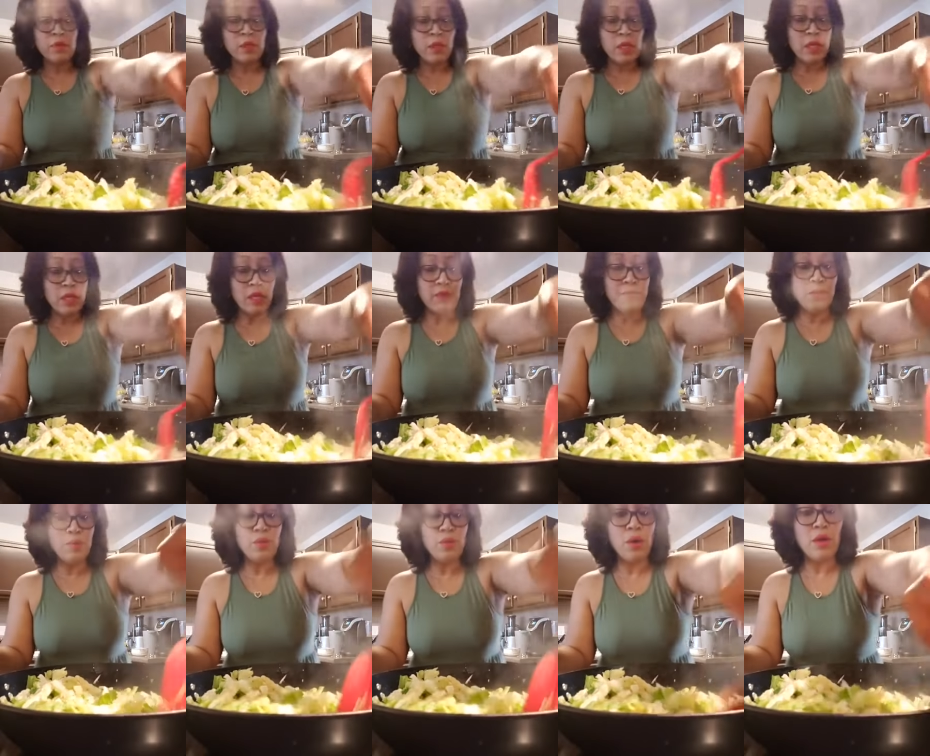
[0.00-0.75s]
if
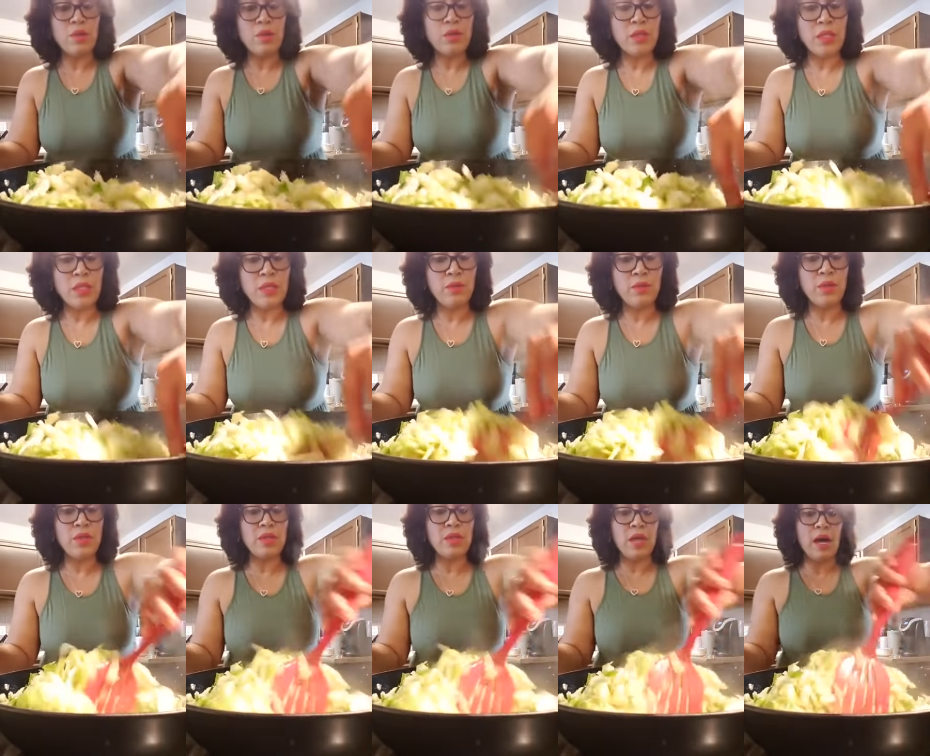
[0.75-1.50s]
you are cooking
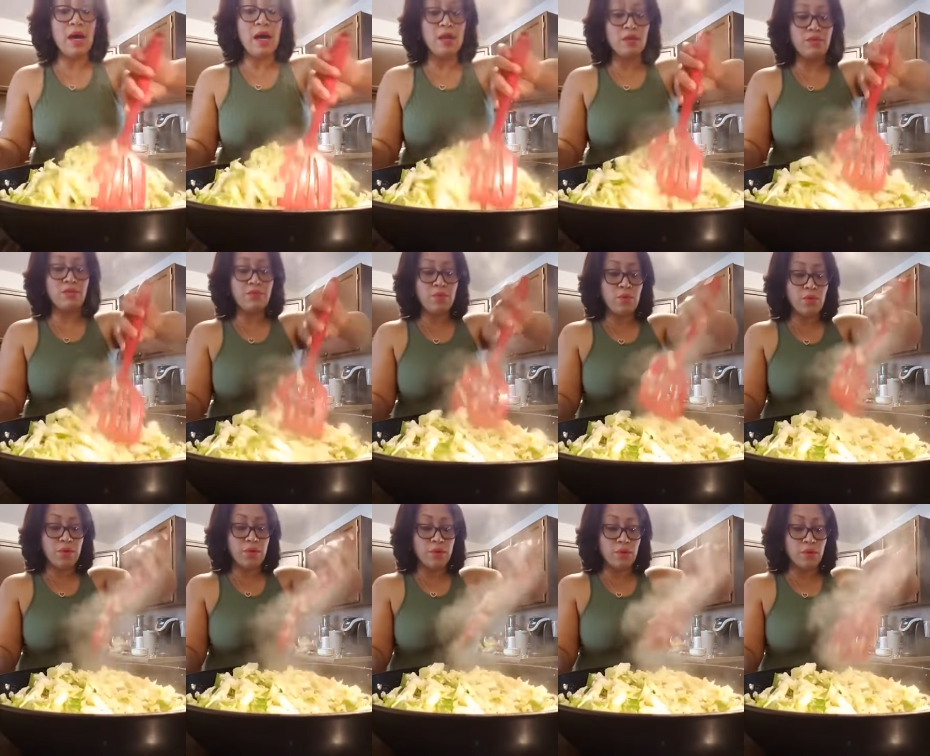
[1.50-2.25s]
with olive
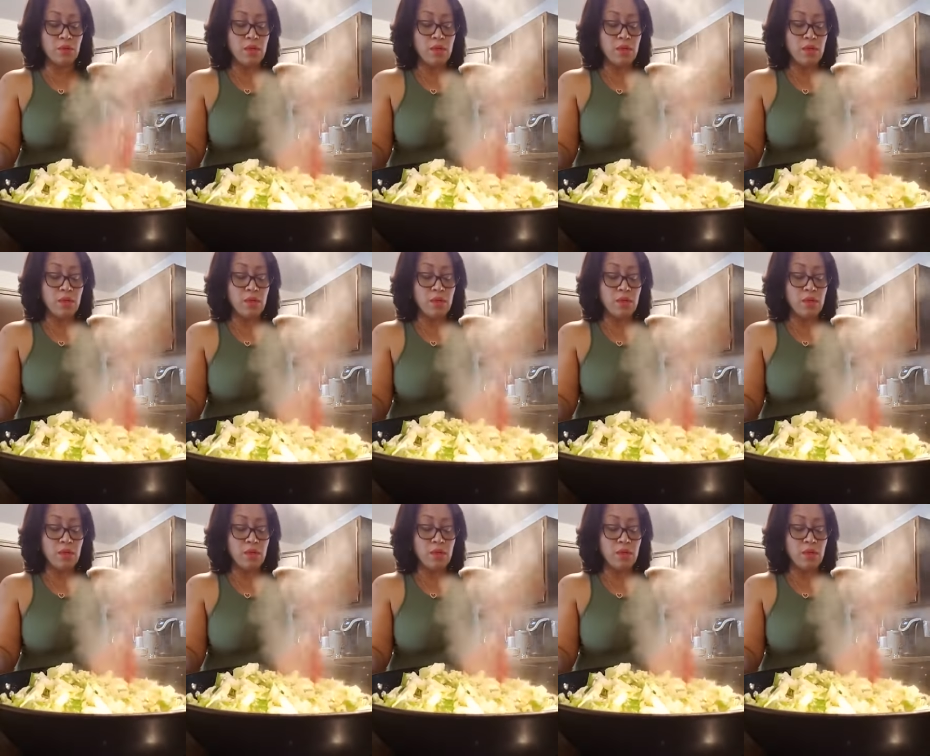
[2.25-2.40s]
oil.